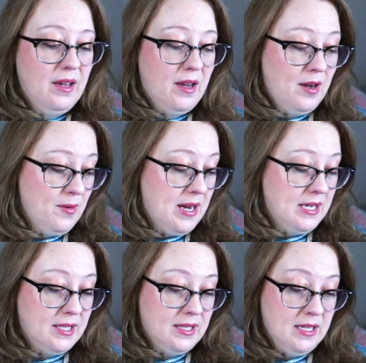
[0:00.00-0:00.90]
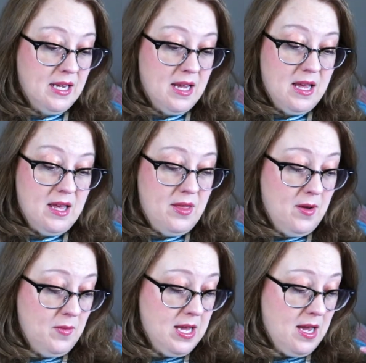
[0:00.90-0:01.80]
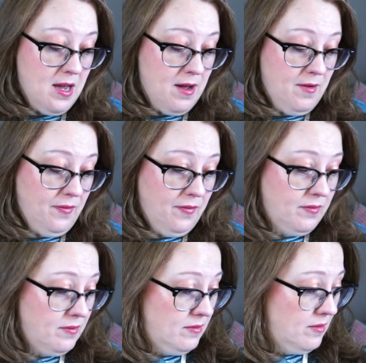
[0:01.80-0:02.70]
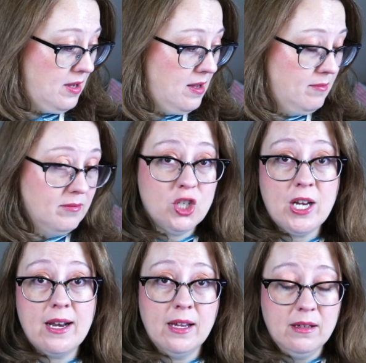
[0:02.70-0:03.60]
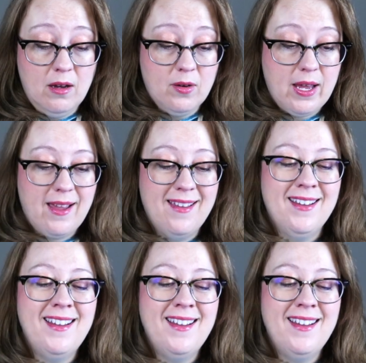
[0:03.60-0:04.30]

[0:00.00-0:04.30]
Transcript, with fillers: All right. Then we have I am shedding. Okay.